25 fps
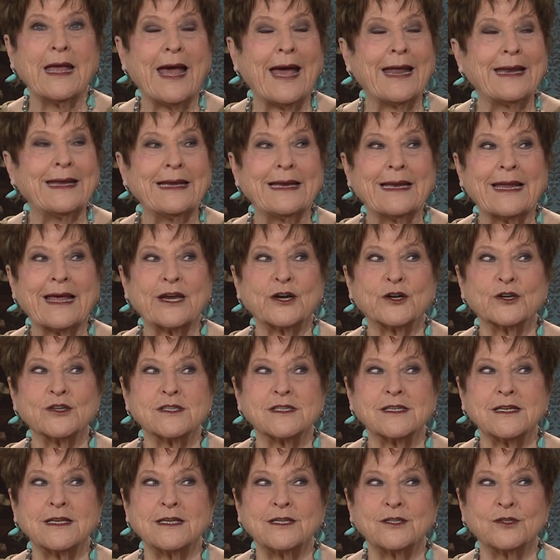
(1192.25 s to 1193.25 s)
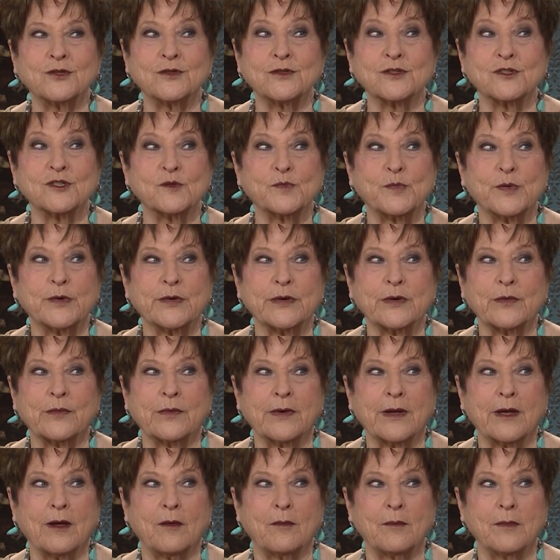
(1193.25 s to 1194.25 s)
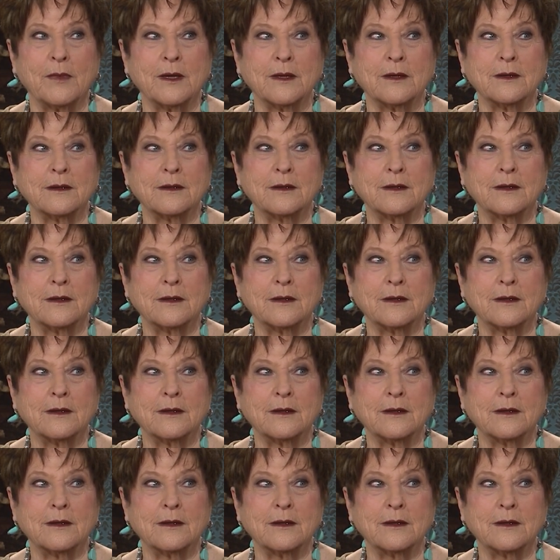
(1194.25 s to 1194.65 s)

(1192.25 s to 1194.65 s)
And he let her see into the spirit realm.